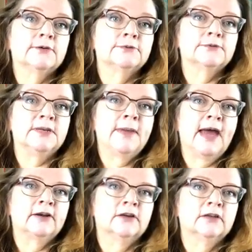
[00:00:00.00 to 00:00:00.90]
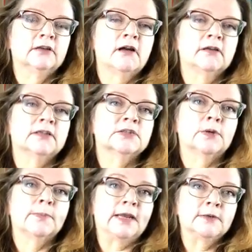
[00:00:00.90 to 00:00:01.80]
their free pattern called the
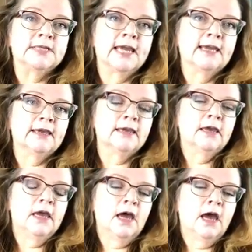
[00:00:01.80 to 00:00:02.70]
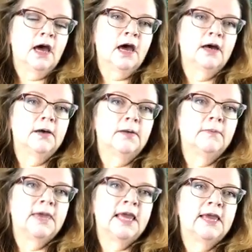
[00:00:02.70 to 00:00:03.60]
Sorbetto Tank.
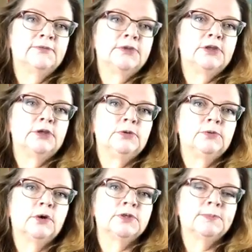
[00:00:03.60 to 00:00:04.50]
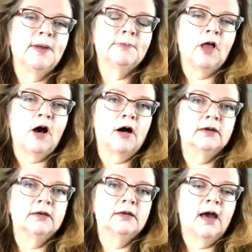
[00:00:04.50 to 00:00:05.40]
If you go to my
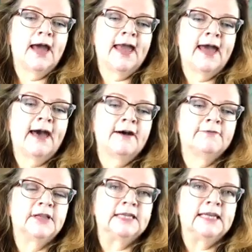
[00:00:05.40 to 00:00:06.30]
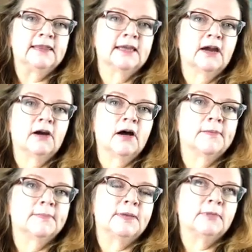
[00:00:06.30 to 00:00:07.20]
blog, I have a link there
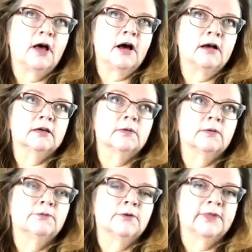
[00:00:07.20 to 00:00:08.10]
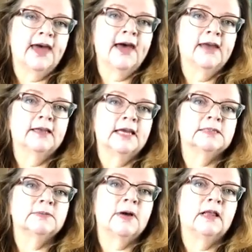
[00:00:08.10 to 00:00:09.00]
on my blog for that,
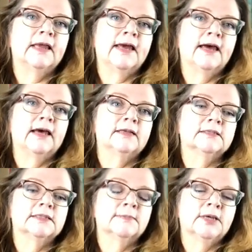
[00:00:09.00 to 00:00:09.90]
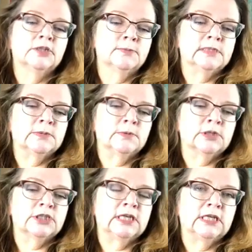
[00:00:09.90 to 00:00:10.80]
as well as the measurements
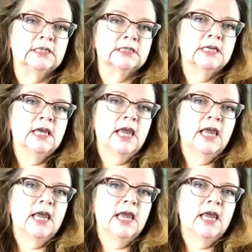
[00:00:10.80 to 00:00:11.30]
worksheet